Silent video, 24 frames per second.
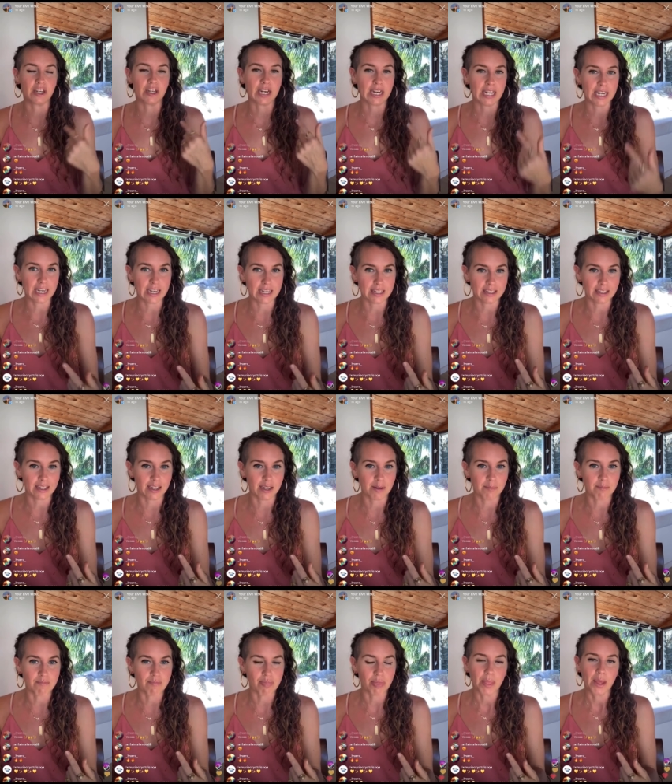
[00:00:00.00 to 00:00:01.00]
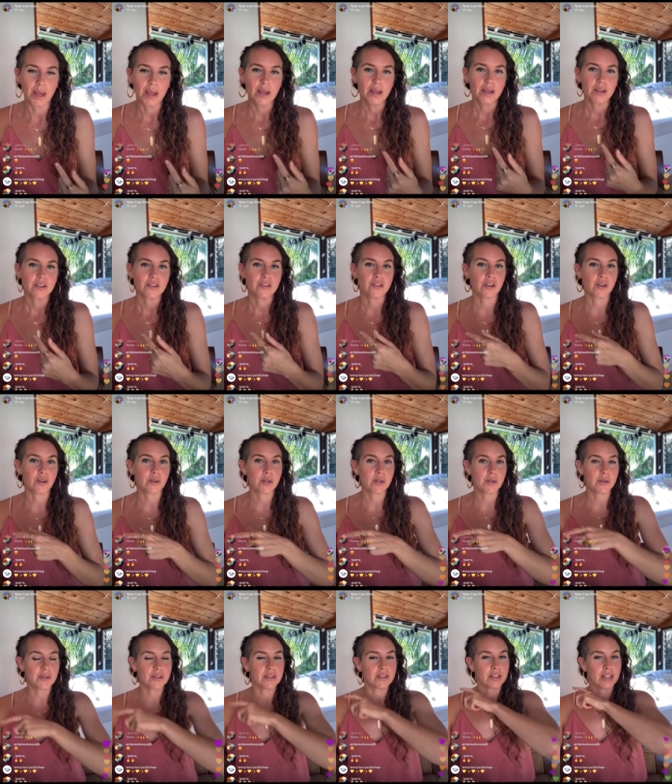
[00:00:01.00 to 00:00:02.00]
income. So it
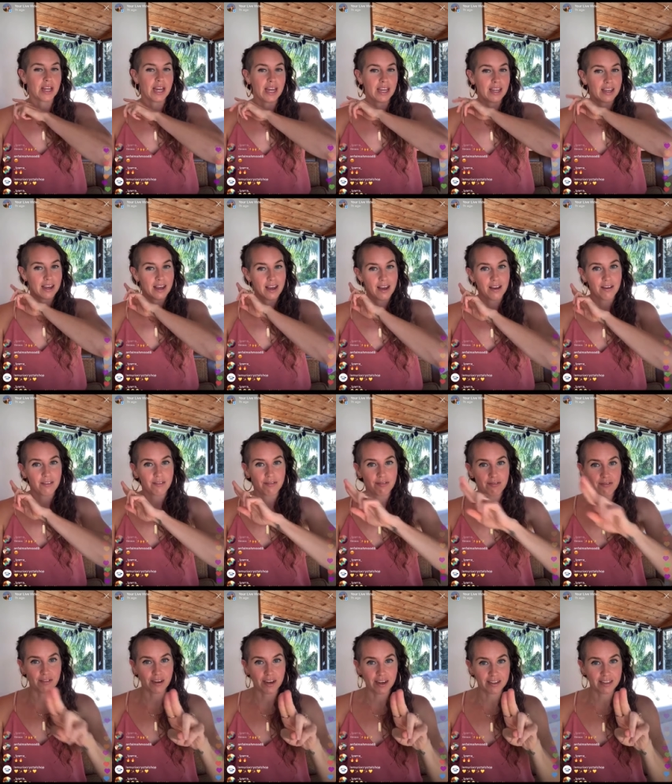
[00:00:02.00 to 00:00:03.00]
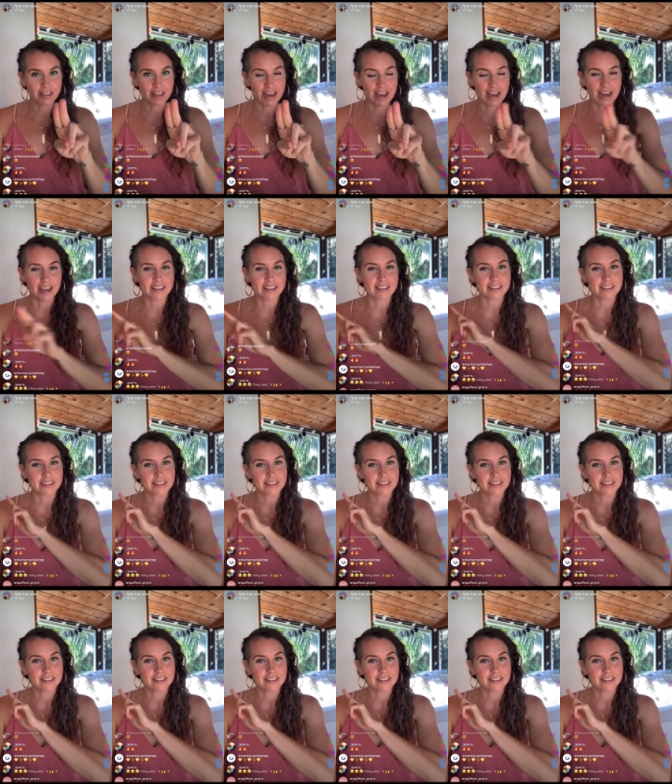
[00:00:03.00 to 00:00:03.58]
was like, fuck that.